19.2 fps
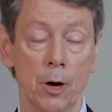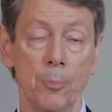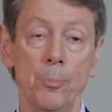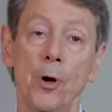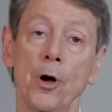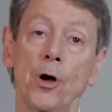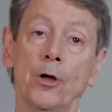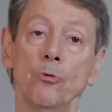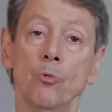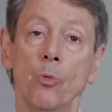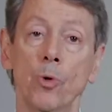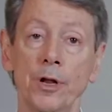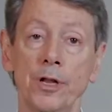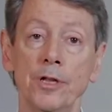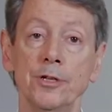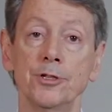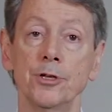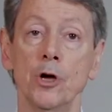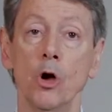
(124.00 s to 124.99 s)
upon what
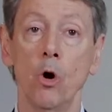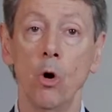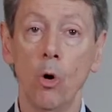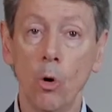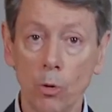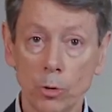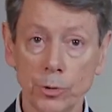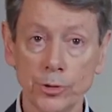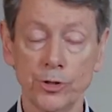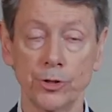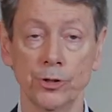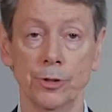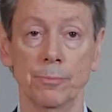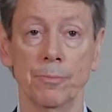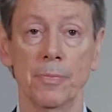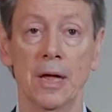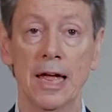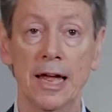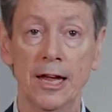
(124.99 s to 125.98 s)
is wholesome
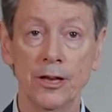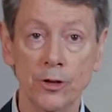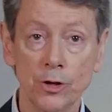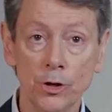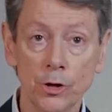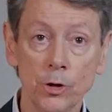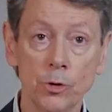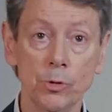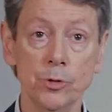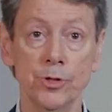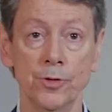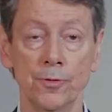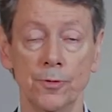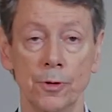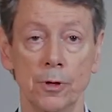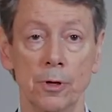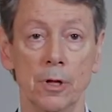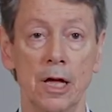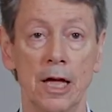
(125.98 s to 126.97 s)
and
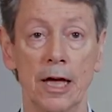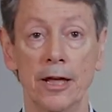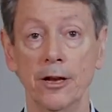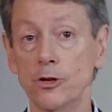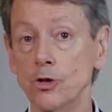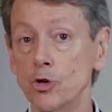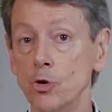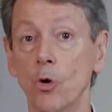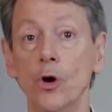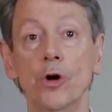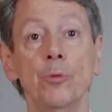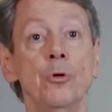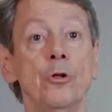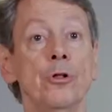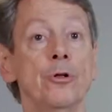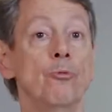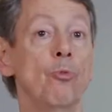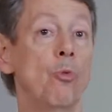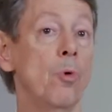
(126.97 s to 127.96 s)
useful and
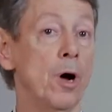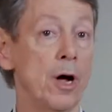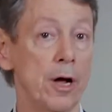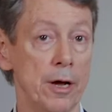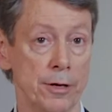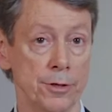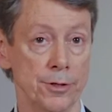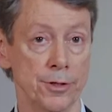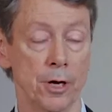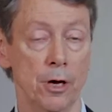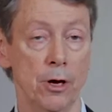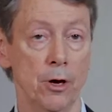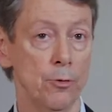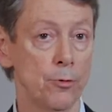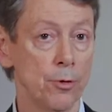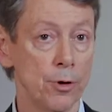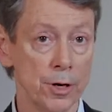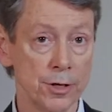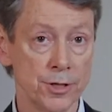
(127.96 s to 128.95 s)
enjoyable and wise
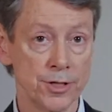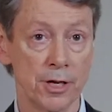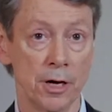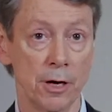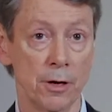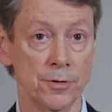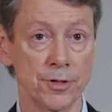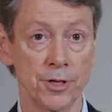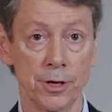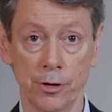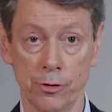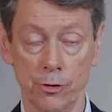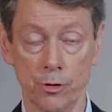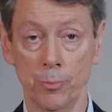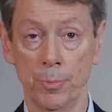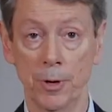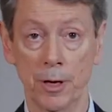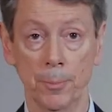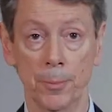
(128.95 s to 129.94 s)
for ourselves and
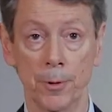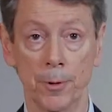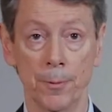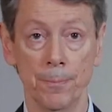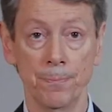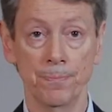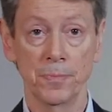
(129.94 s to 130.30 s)
other people.